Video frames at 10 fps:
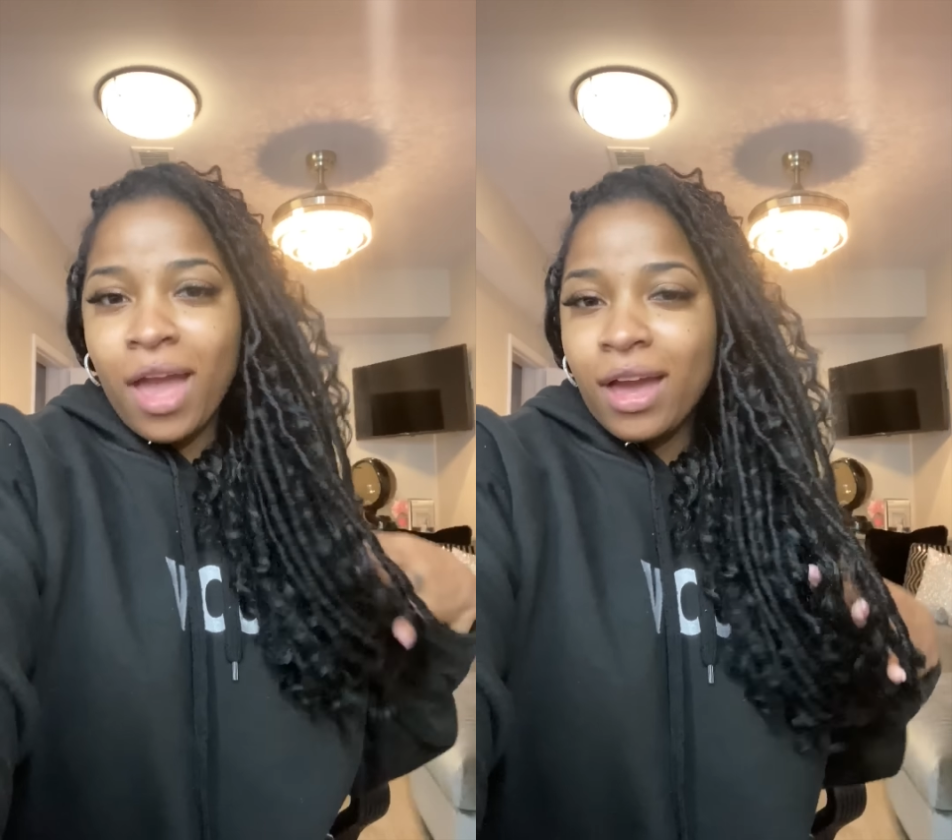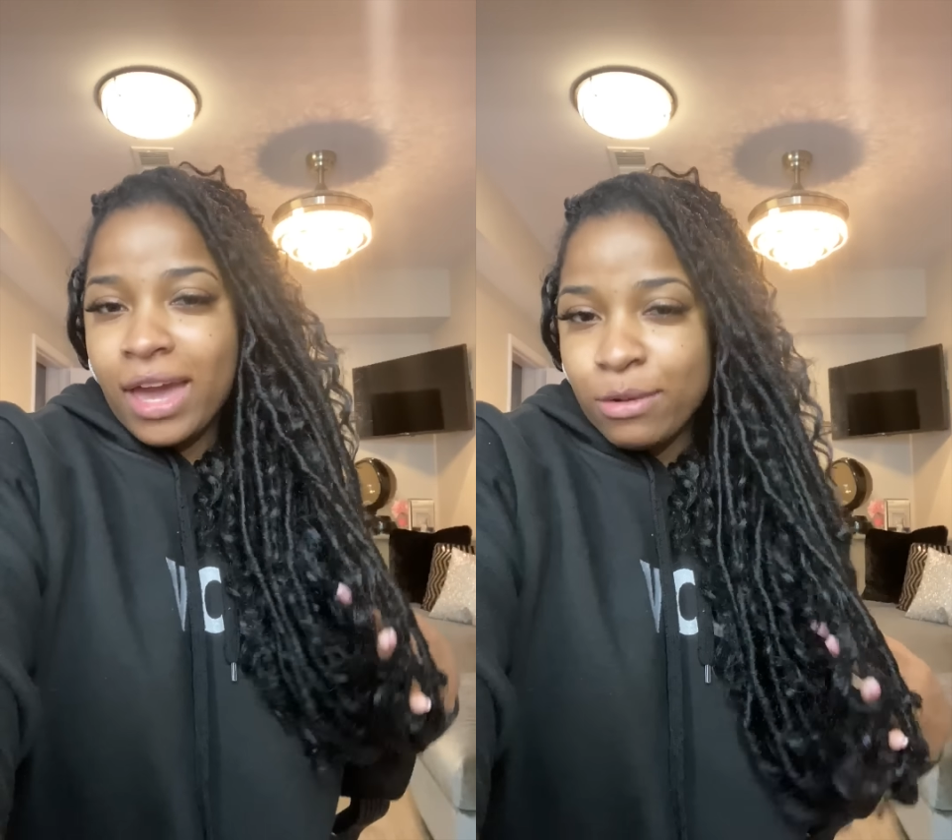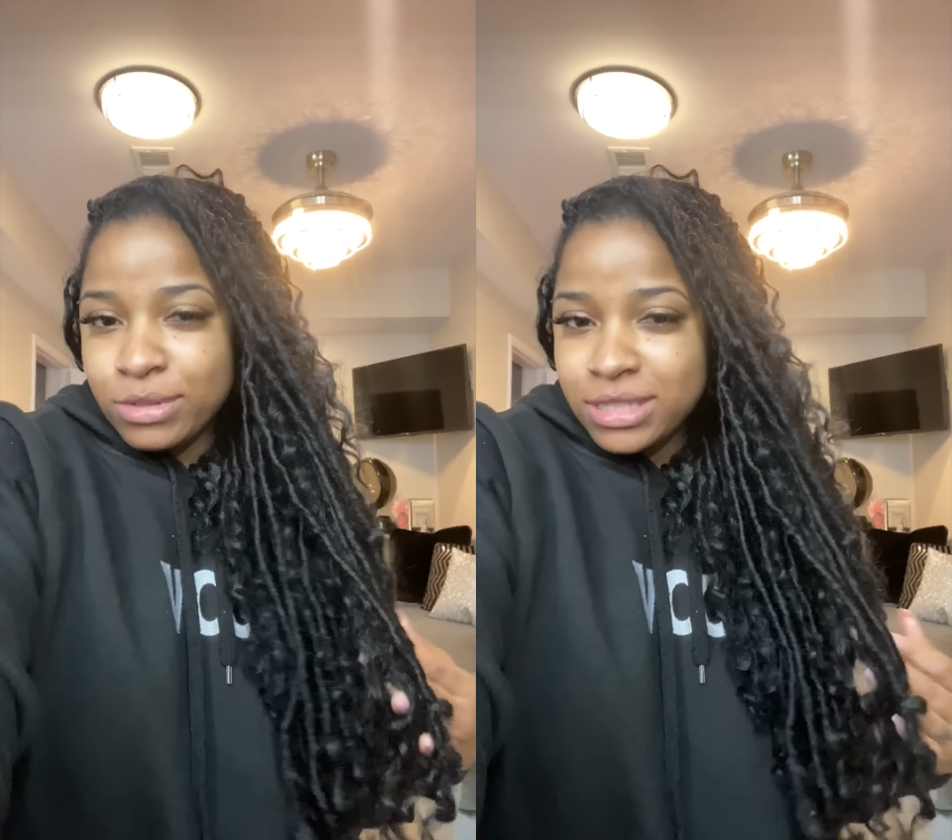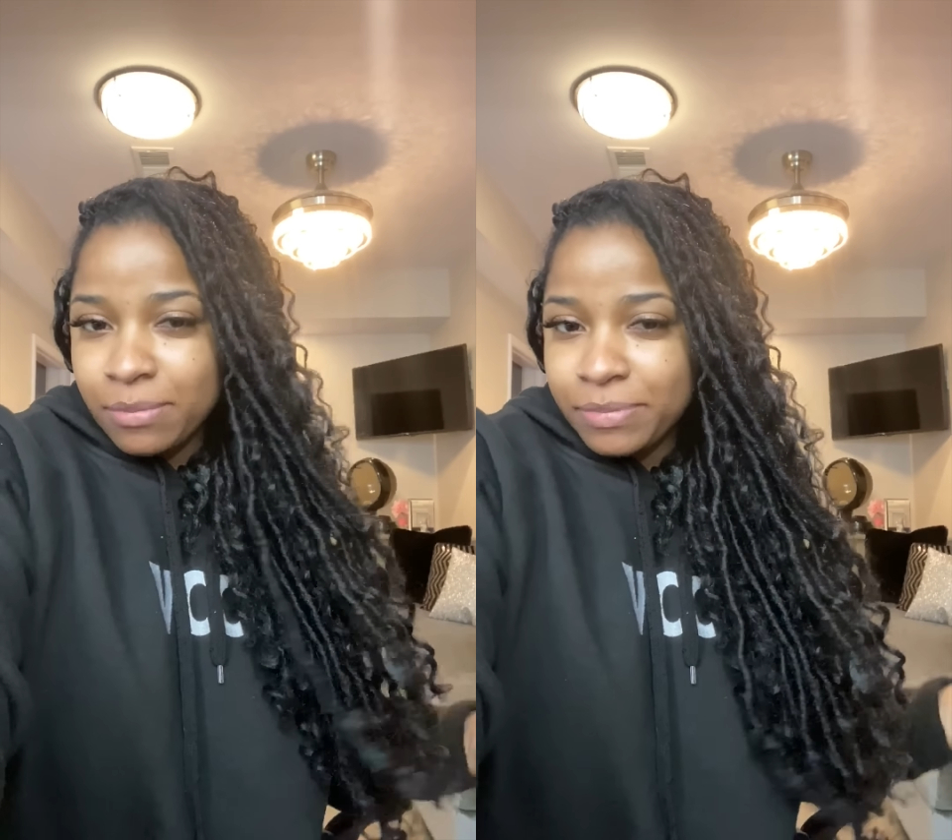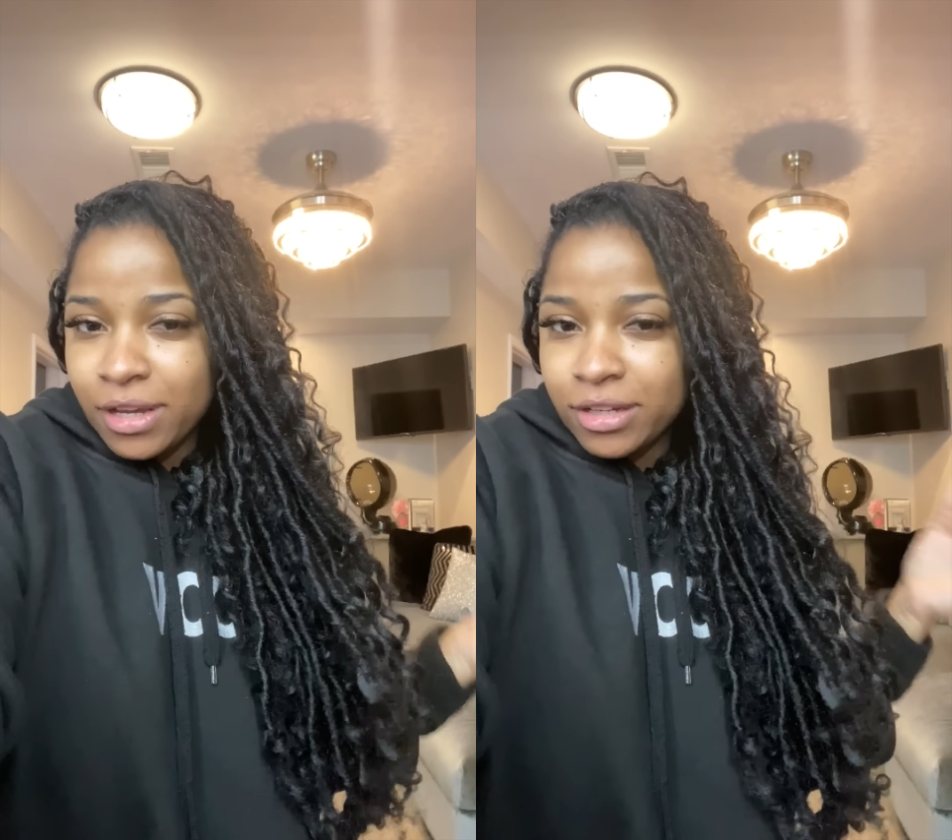Hey, what's
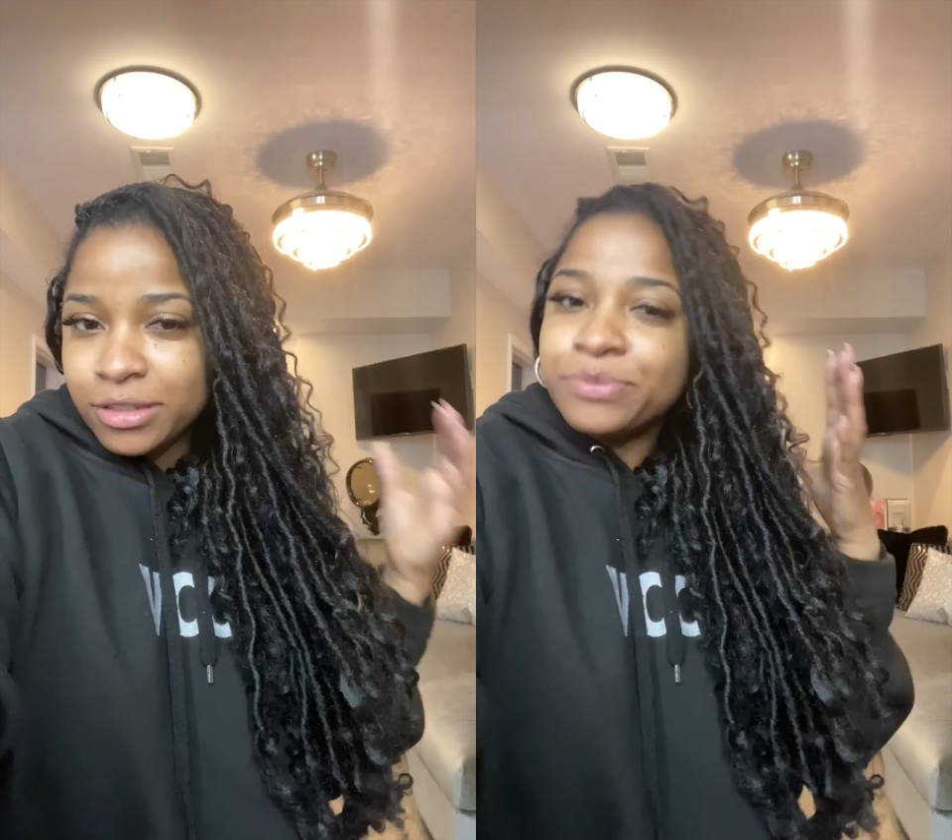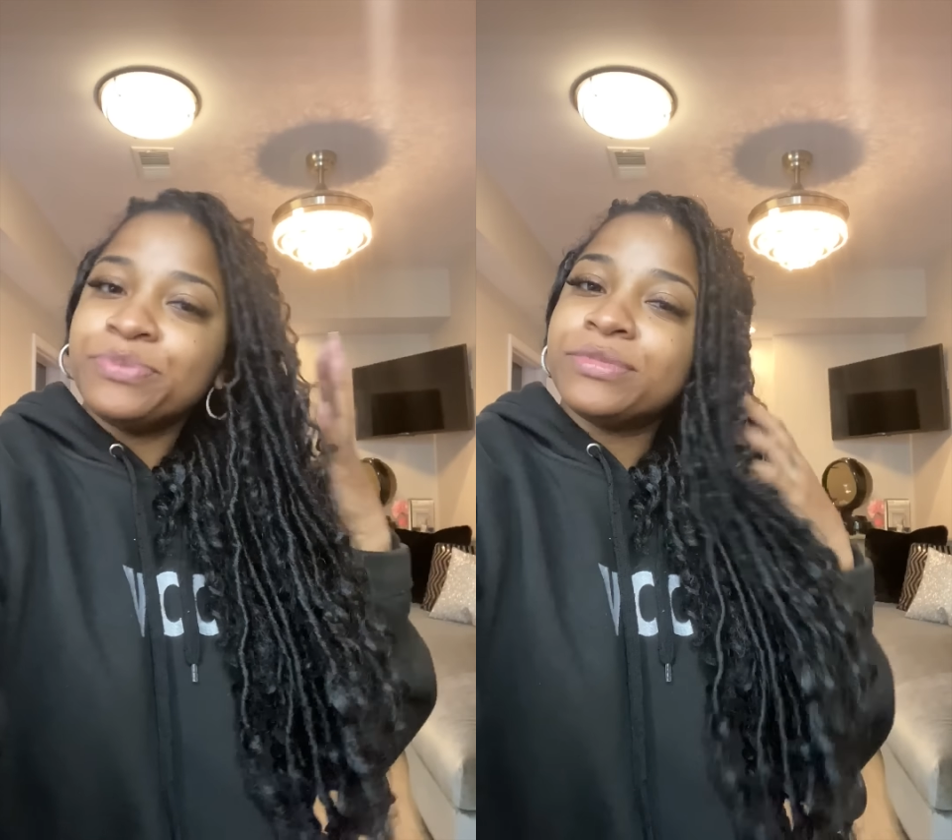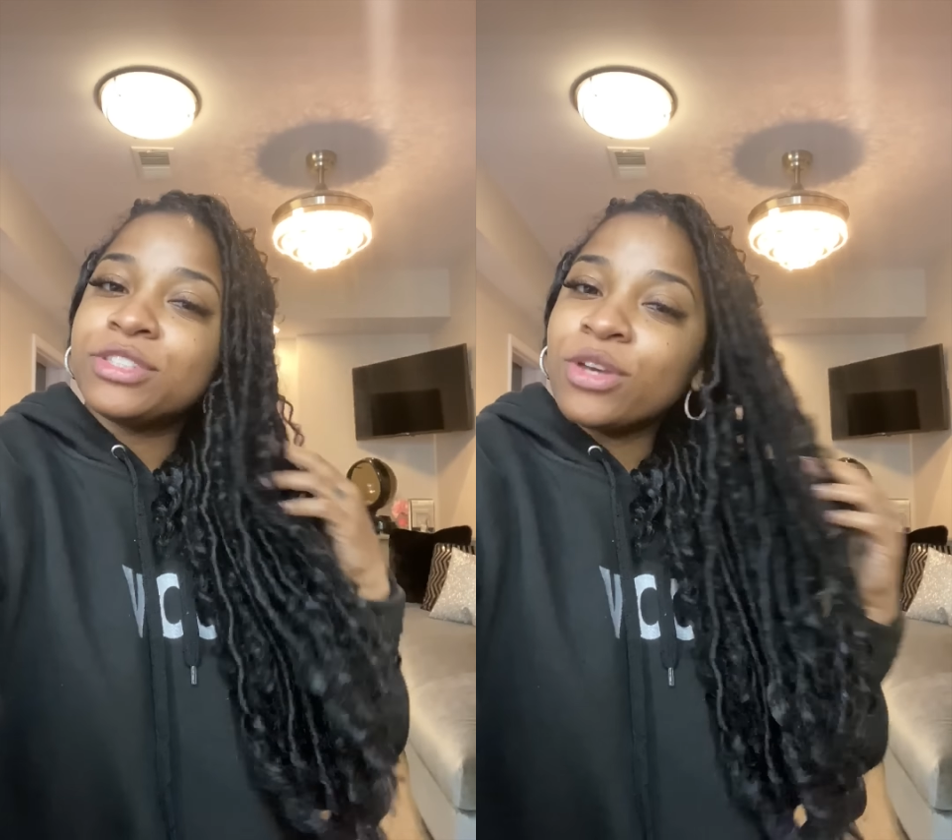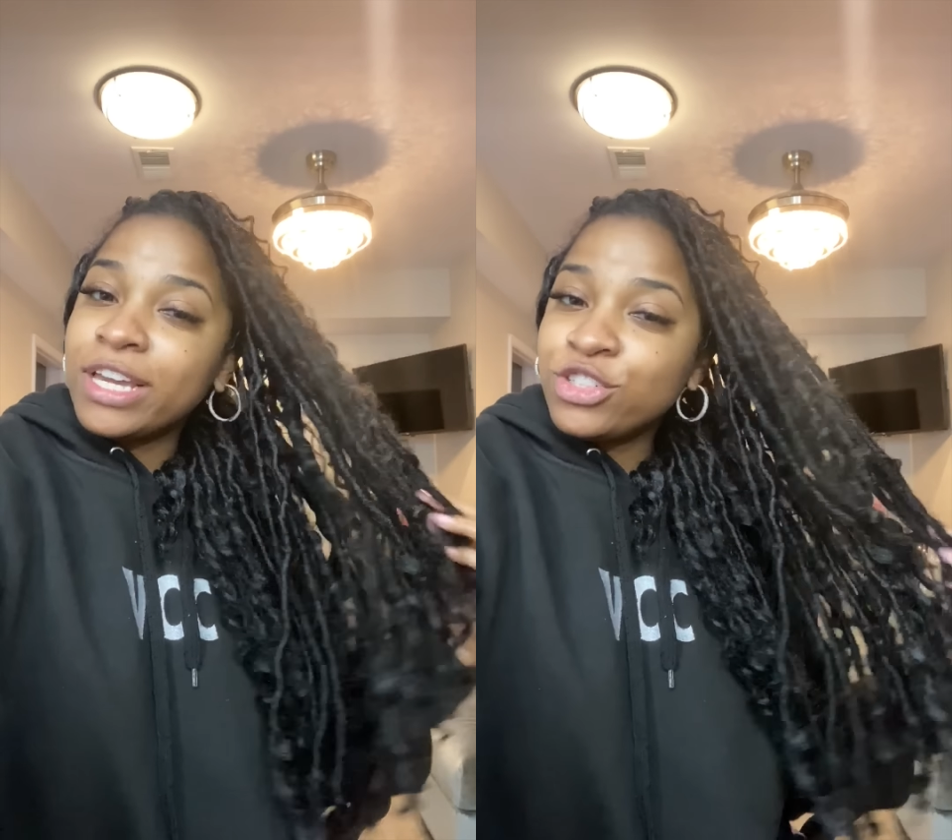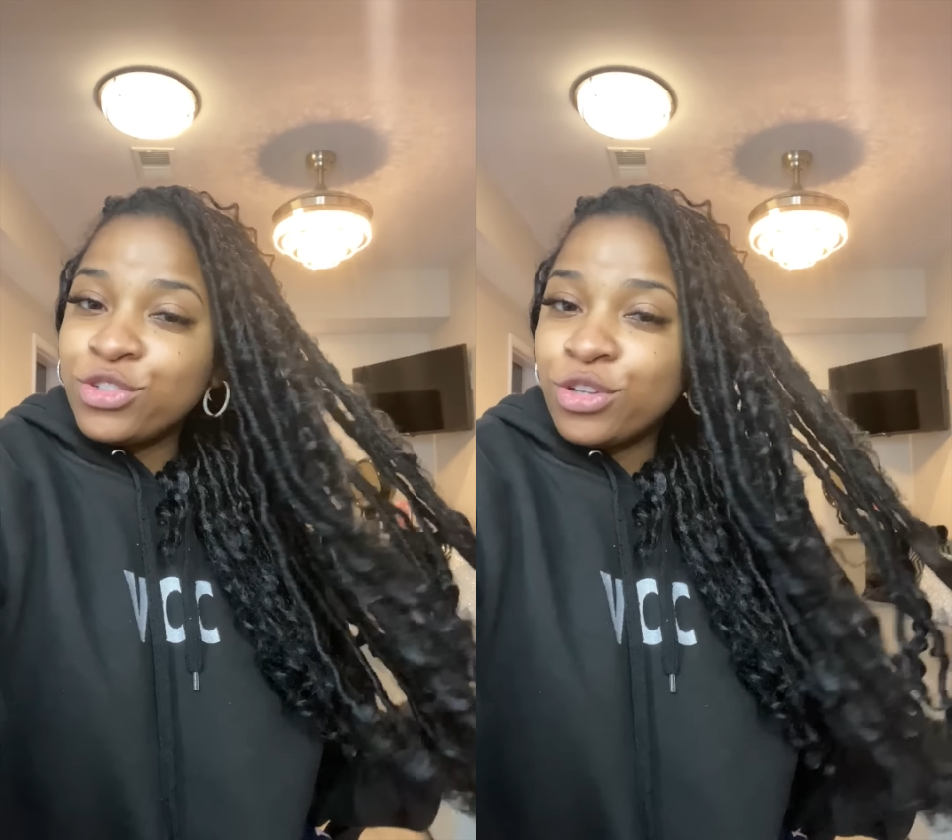up, y'all? So,
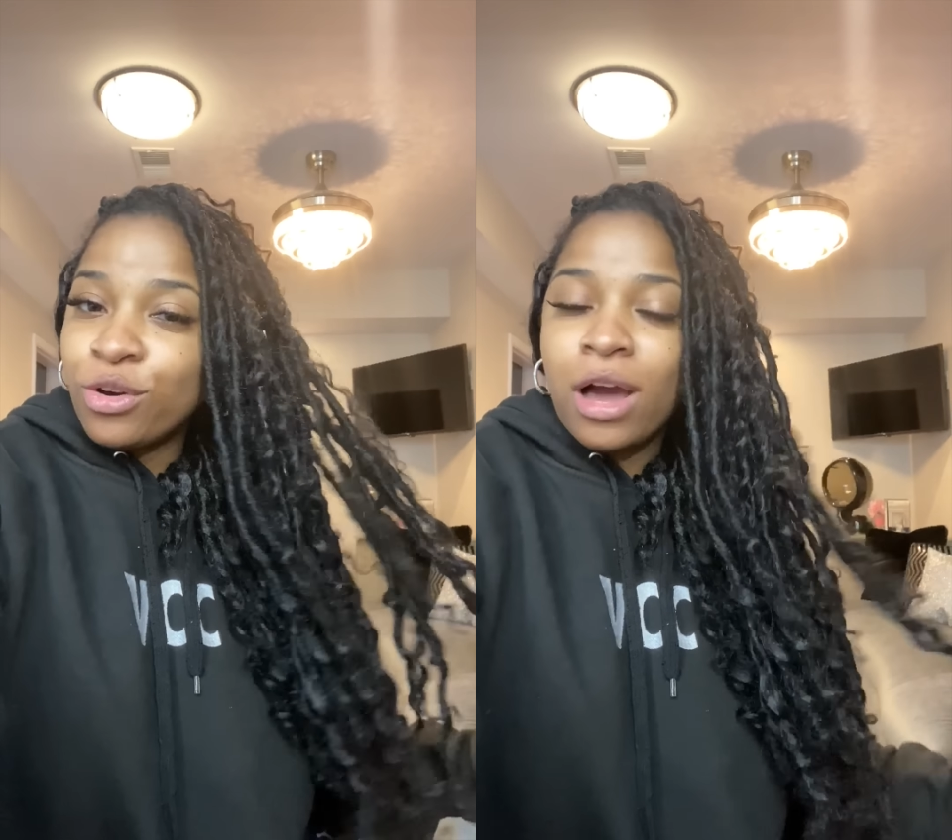as you know,